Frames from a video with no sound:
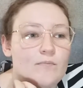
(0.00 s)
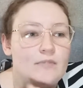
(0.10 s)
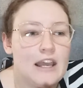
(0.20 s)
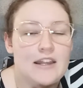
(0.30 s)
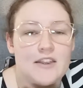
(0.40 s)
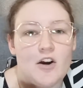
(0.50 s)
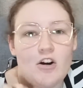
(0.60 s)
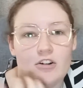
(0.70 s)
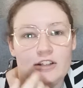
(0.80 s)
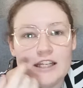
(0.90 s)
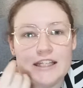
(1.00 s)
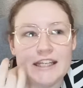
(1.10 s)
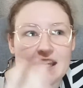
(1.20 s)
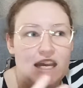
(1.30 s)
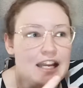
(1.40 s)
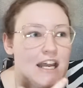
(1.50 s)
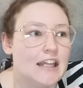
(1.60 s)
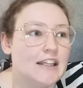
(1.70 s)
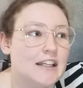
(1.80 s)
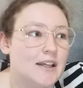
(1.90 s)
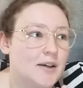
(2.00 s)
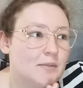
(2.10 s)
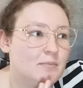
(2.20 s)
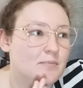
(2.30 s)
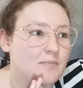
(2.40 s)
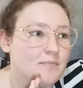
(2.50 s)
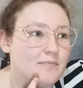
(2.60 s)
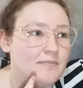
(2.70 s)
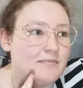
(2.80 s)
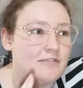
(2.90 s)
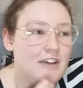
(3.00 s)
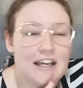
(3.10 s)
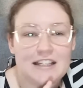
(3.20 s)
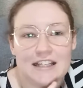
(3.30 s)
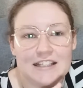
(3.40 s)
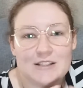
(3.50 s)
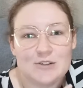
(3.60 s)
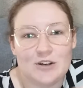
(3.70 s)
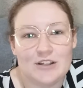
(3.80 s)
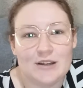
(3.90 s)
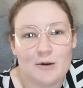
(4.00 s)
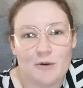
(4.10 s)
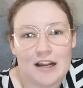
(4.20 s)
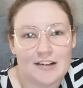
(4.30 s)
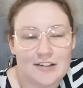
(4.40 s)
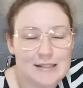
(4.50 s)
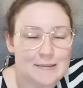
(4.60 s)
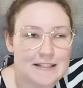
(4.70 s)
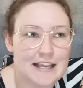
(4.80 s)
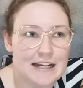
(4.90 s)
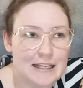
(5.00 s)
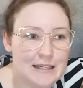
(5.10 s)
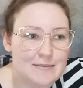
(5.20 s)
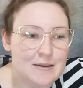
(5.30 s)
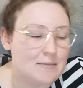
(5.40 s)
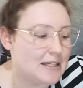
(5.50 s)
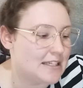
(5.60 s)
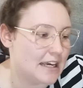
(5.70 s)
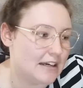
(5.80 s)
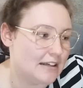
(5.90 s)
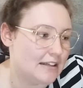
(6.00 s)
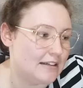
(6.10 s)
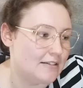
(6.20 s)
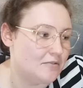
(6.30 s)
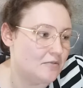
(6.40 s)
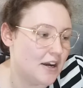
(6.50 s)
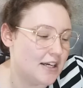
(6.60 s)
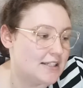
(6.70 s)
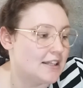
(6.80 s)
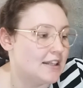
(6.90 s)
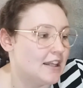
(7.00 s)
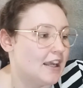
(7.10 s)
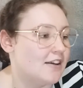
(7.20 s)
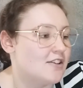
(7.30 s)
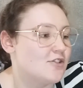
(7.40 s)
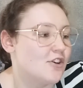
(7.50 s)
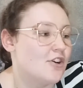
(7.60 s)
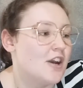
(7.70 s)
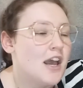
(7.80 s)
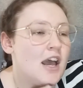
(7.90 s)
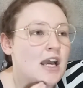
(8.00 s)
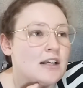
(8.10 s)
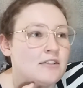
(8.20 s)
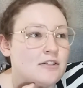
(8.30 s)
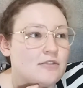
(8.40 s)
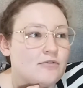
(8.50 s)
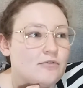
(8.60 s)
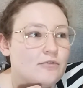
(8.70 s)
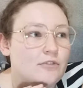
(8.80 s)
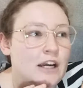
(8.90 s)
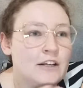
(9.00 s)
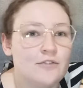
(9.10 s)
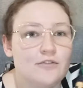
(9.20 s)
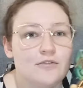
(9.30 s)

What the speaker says: yeah, the hot and the heat and the fact that it's not a white Christmas kind of gets me a bit down, and various other things. So kind of